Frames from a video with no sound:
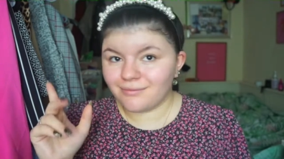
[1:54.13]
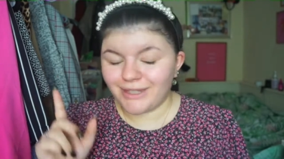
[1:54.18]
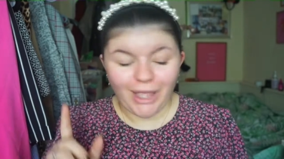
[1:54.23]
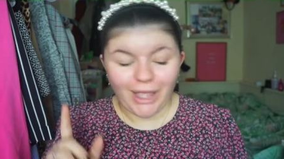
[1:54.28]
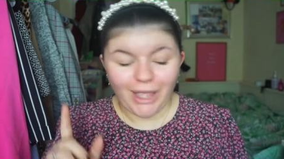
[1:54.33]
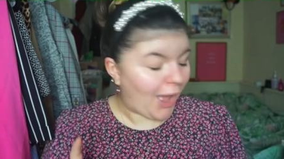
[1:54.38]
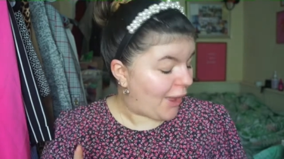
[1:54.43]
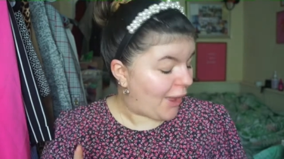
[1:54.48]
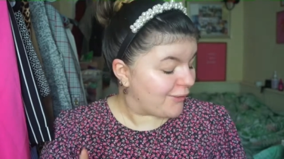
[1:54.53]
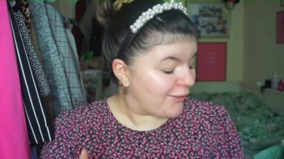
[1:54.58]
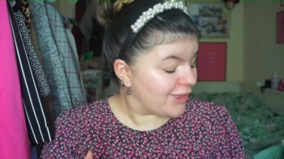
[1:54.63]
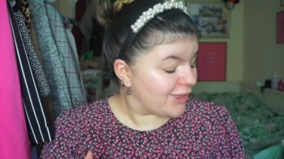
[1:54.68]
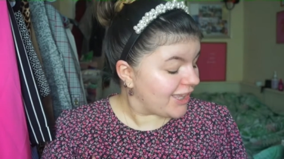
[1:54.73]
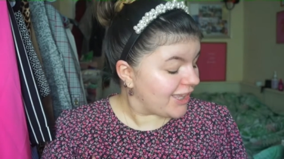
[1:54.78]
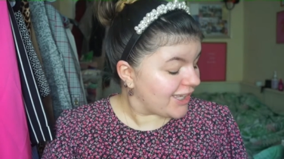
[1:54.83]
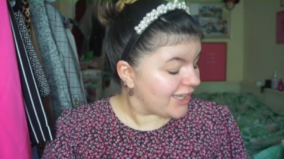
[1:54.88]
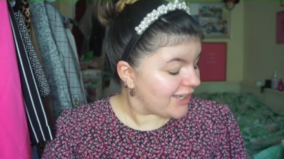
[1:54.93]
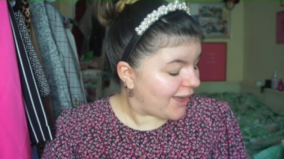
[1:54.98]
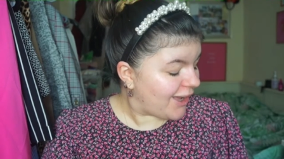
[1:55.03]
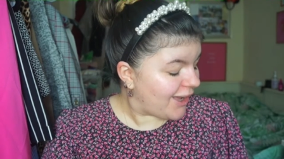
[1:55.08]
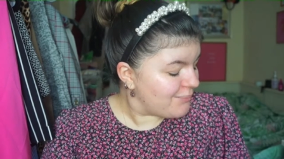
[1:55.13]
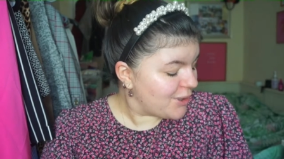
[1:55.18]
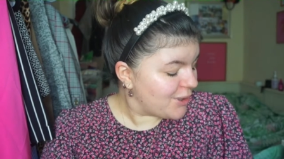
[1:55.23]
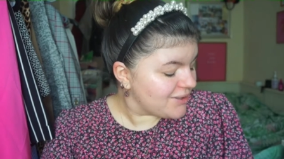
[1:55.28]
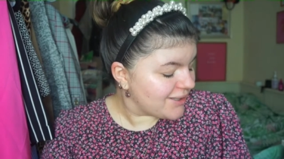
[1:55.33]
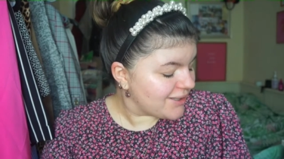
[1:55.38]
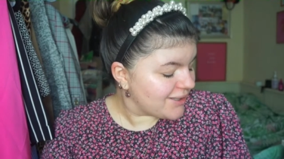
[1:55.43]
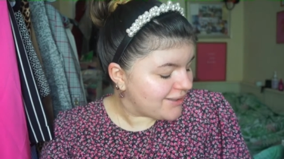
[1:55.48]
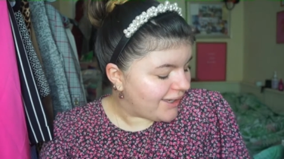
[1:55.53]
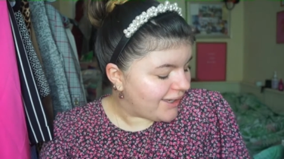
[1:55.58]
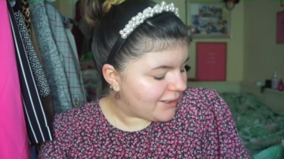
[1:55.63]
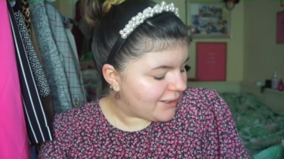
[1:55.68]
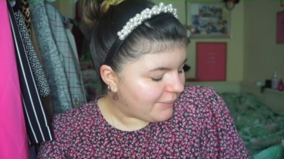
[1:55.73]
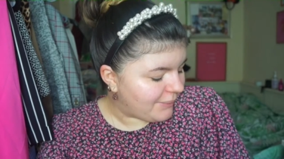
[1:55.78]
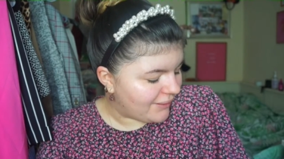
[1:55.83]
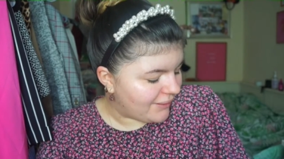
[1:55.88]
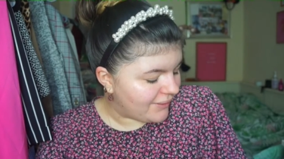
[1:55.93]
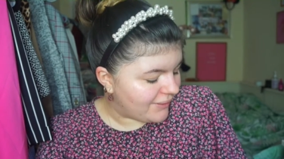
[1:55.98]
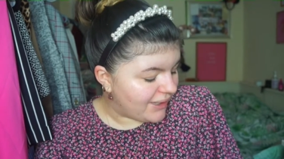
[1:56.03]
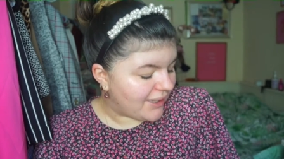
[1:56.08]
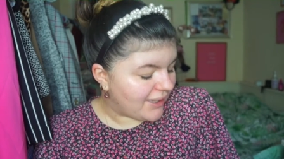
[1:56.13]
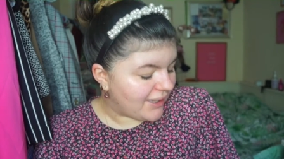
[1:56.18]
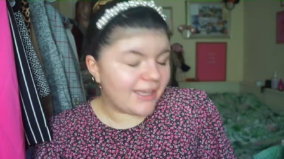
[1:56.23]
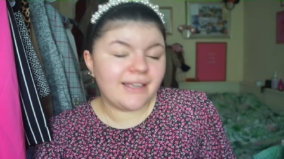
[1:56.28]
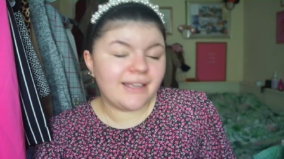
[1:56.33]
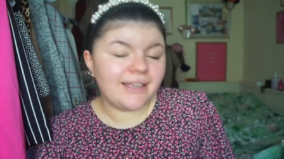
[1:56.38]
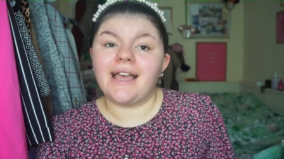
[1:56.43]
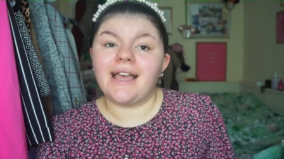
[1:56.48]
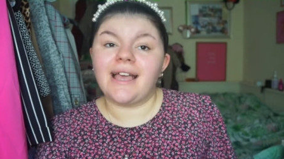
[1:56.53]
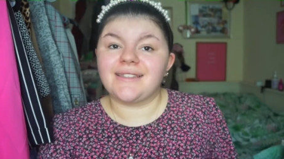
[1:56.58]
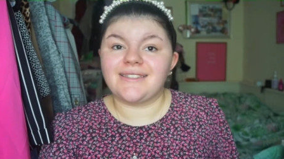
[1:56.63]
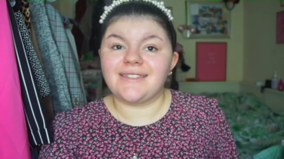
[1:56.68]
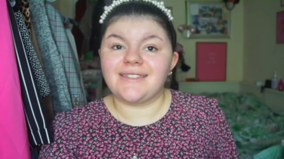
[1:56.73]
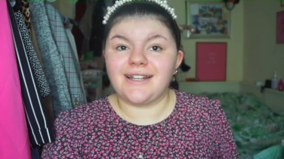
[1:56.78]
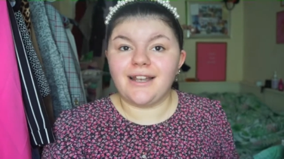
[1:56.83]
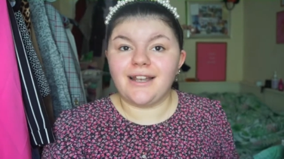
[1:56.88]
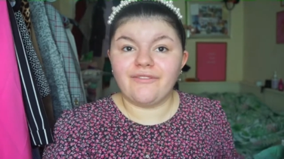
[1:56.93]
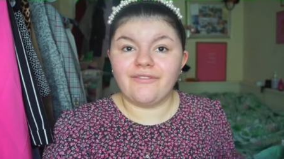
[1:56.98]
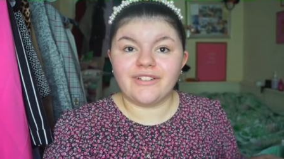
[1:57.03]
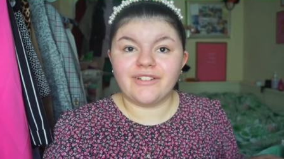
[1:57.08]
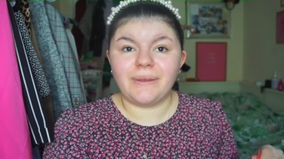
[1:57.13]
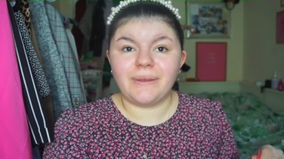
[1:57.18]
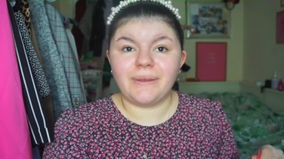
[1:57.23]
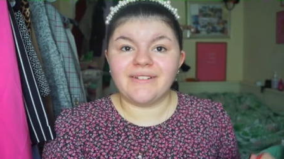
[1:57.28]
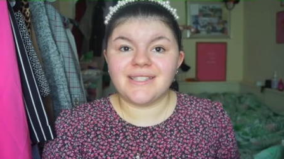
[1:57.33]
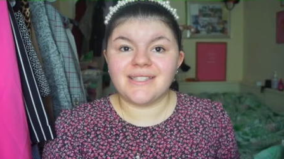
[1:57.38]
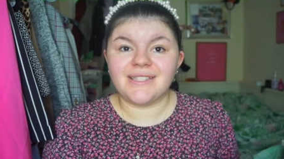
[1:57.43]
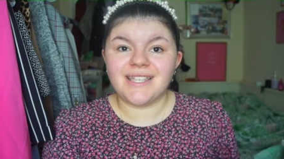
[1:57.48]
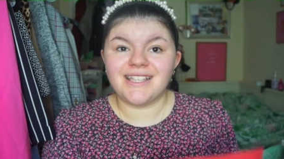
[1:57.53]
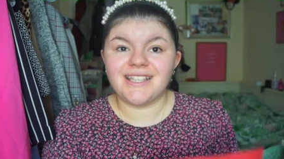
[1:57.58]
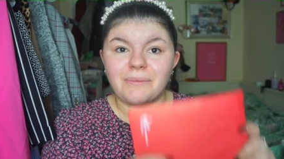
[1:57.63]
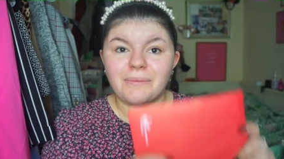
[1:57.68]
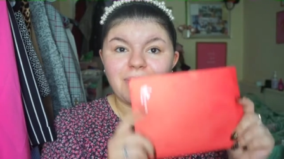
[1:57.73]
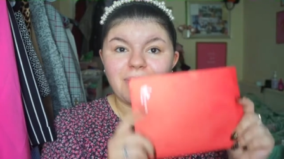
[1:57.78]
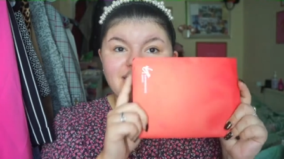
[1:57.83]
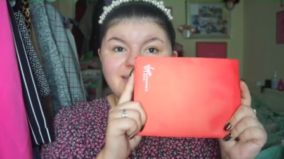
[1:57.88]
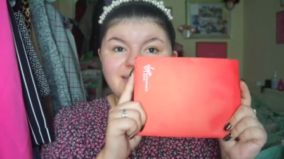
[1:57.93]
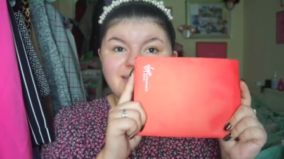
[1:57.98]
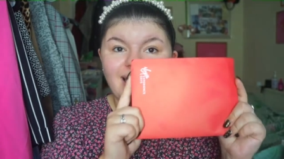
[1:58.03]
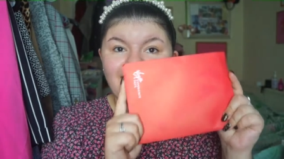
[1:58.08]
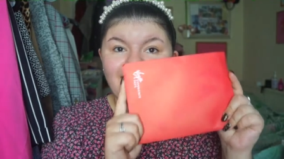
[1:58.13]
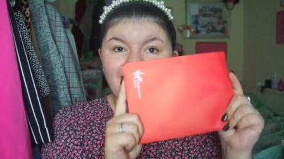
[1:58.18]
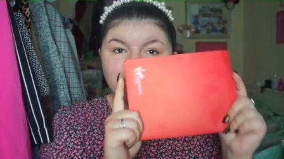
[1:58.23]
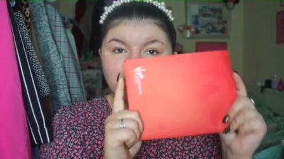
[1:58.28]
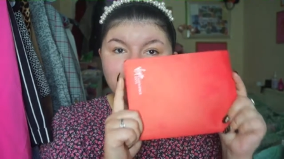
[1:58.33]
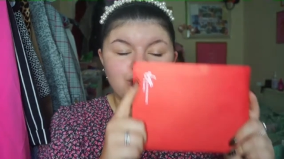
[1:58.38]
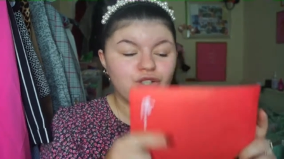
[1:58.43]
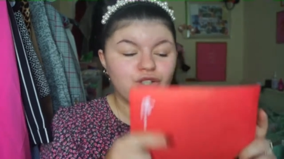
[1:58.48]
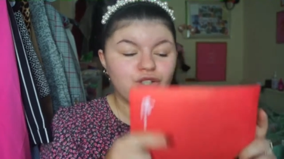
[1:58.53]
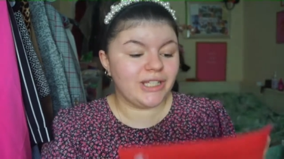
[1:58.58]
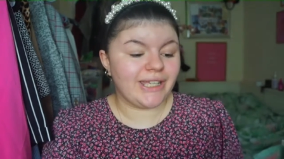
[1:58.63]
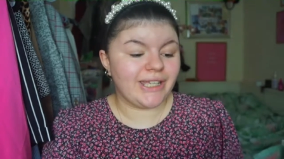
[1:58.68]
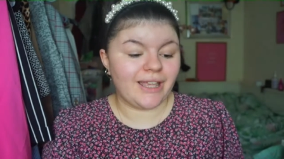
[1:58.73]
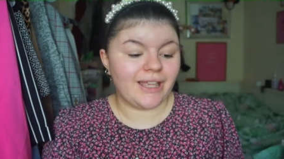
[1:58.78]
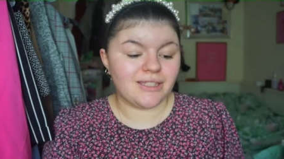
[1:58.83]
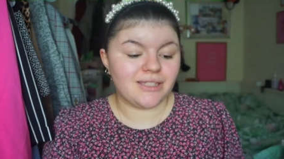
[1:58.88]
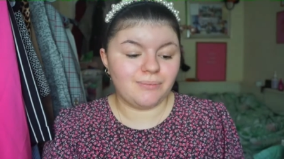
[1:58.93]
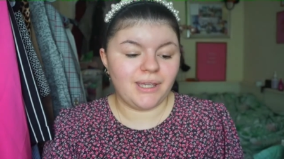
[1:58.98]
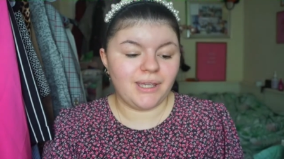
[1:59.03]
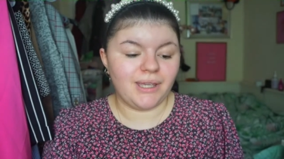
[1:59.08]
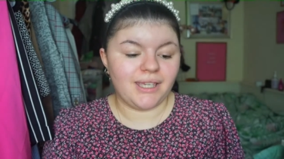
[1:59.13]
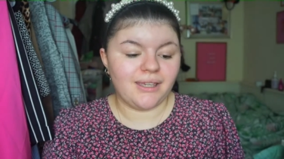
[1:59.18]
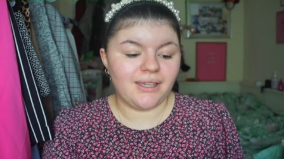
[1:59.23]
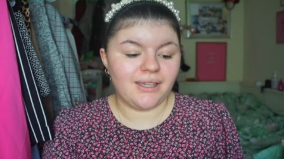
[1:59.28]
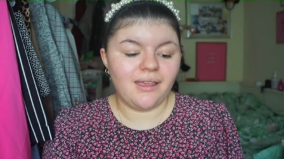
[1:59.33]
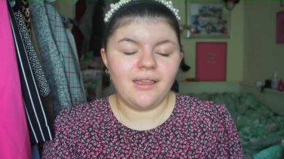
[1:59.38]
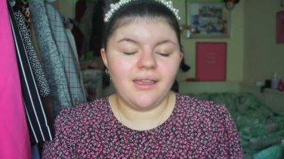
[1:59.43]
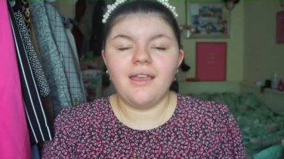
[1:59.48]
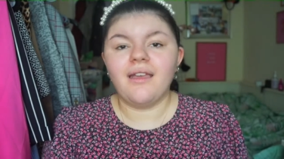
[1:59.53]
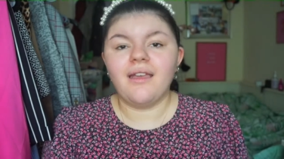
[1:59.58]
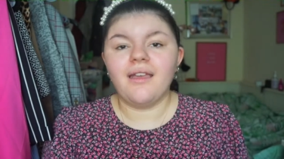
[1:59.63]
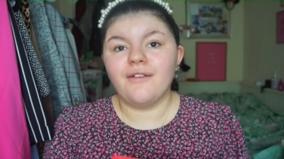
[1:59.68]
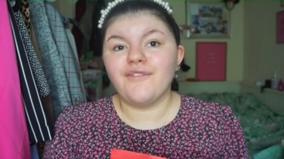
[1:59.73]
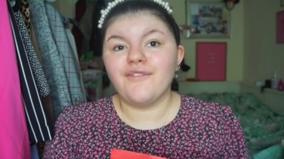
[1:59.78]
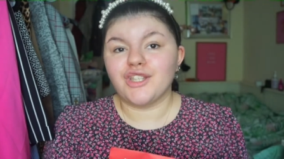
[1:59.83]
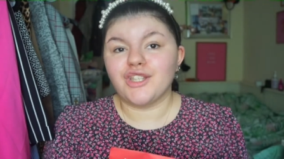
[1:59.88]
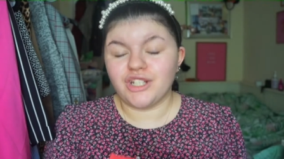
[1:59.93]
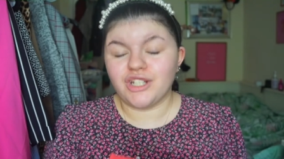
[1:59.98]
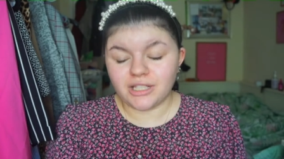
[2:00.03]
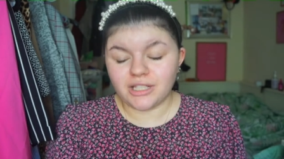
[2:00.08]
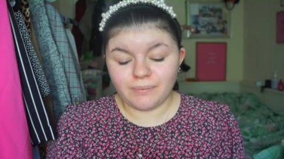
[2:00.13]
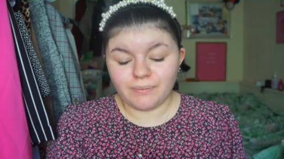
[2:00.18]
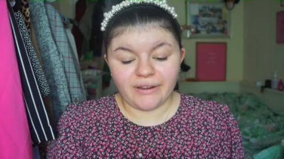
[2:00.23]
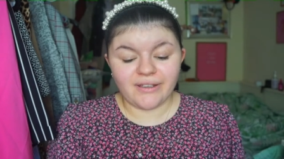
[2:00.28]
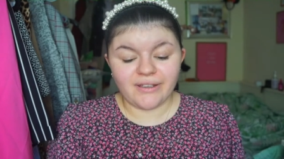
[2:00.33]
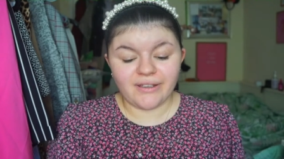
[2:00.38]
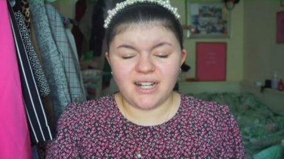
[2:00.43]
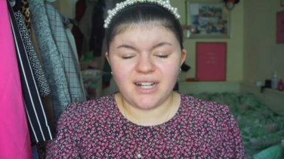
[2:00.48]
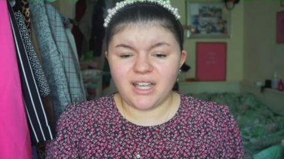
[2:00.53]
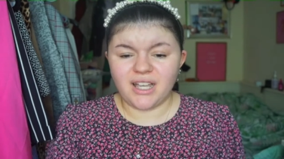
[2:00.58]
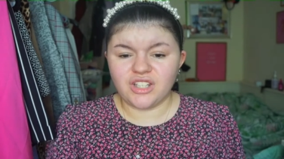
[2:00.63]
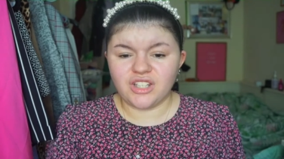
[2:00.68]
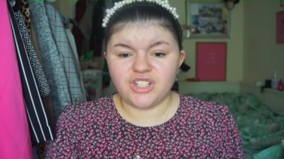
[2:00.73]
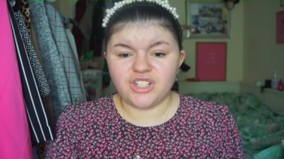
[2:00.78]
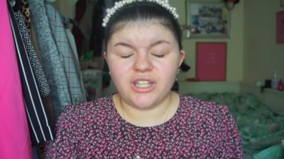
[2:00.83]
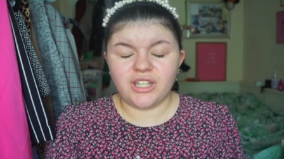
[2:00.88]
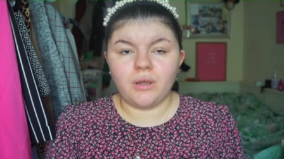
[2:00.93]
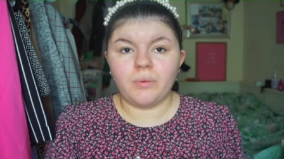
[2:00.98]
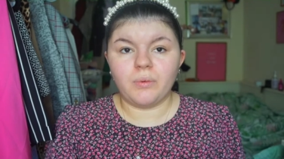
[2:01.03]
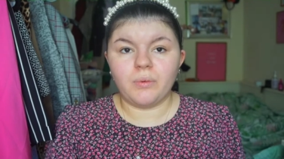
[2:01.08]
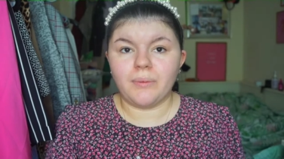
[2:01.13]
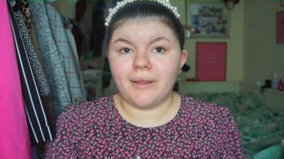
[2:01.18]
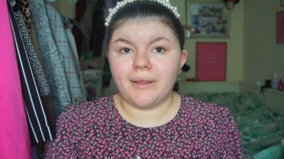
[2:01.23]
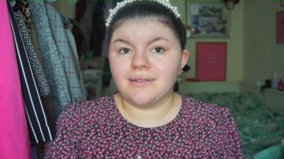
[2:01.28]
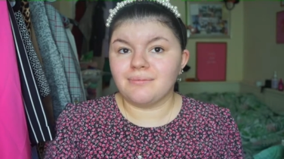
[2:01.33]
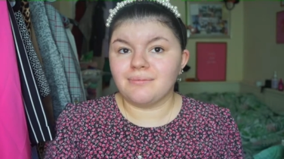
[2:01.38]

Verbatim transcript: I think I'm most excited about is, as I said, a lot of experiences. My dad usually gets me a Virgin experience. Like last year, we went.